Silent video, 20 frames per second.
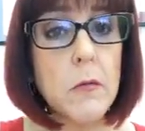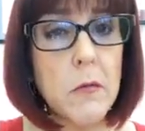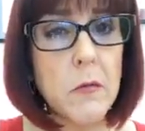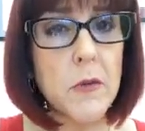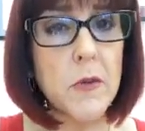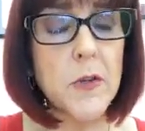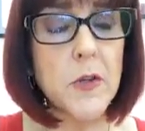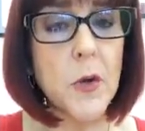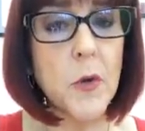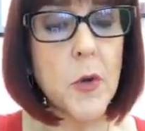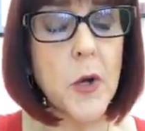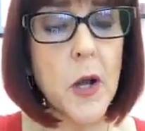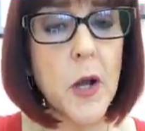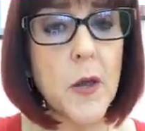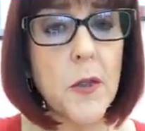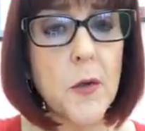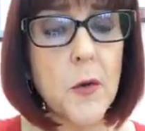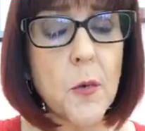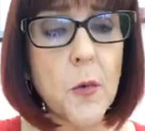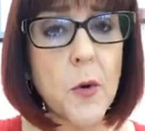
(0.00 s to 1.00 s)
So in
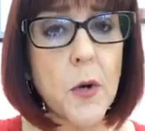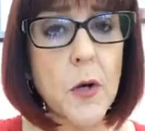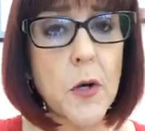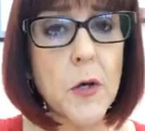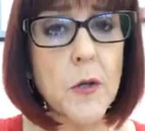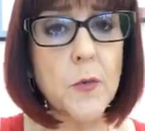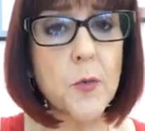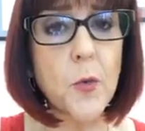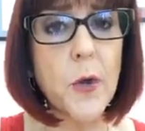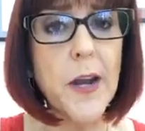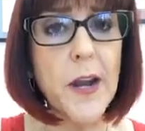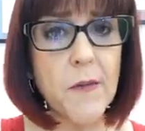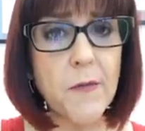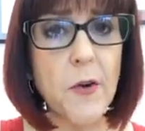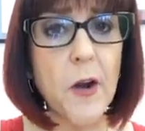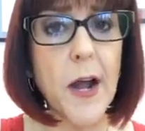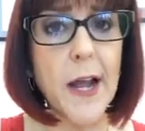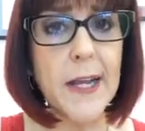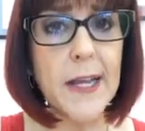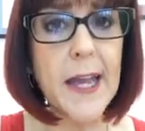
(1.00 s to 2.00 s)
other words,
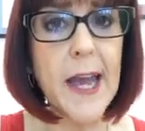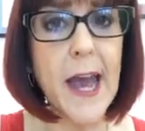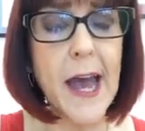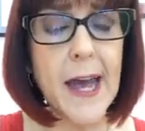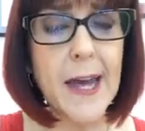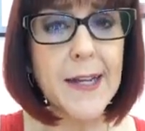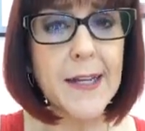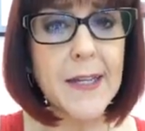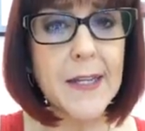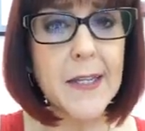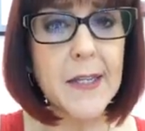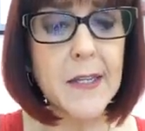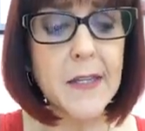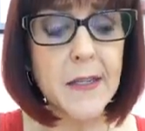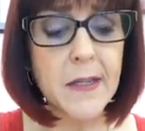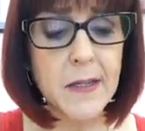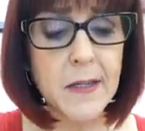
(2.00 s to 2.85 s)
whatever I get,